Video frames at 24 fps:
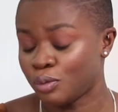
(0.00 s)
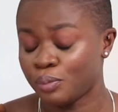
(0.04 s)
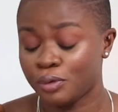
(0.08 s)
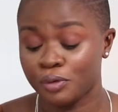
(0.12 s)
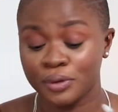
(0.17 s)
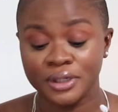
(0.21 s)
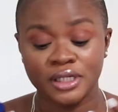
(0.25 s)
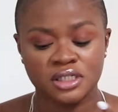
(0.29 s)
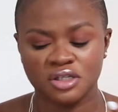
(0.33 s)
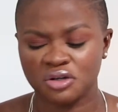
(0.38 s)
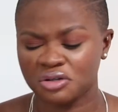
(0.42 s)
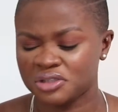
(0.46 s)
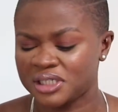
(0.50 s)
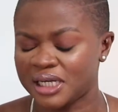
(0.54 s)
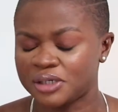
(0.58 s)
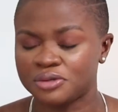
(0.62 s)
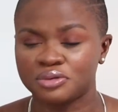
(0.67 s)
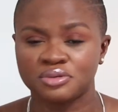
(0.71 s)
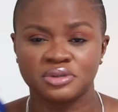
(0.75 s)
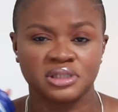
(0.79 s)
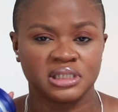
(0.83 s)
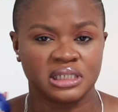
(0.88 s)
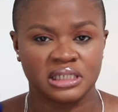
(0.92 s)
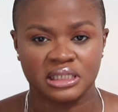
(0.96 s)
But when it's hot, I
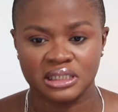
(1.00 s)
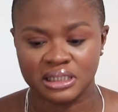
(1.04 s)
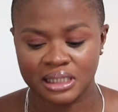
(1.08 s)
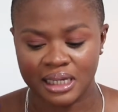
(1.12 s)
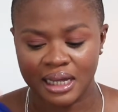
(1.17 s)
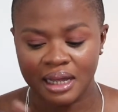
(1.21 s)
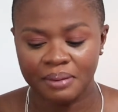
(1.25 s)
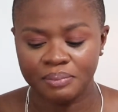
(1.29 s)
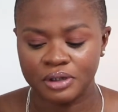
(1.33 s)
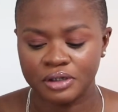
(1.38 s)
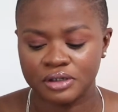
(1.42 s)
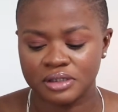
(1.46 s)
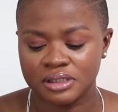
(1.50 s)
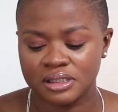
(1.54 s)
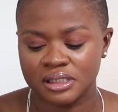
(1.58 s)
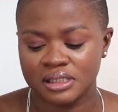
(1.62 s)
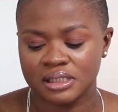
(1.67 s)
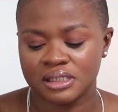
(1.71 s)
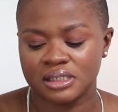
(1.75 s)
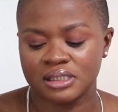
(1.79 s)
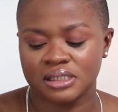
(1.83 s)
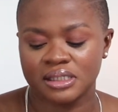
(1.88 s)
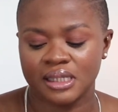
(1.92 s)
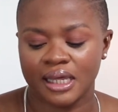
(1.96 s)
don't need that because this
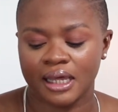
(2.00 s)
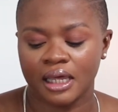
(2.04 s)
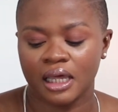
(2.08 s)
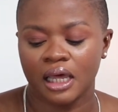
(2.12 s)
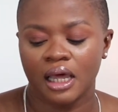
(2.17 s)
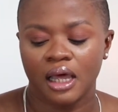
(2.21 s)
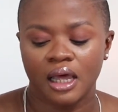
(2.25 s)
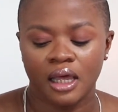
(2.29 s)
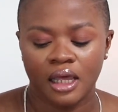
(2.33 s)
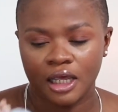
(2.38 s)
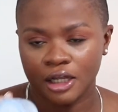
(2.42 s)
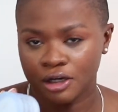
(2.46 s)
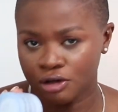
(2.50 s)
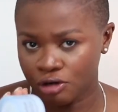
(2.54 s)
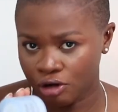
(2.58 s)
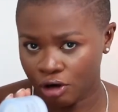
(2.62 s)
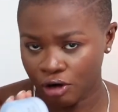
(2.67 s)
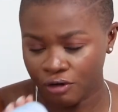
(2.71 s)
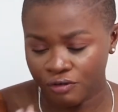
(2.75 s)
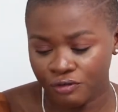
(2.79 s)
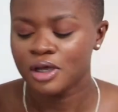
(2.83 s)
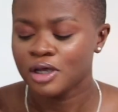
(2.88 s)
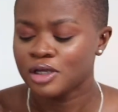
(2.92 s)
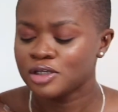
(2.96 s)
is like enough.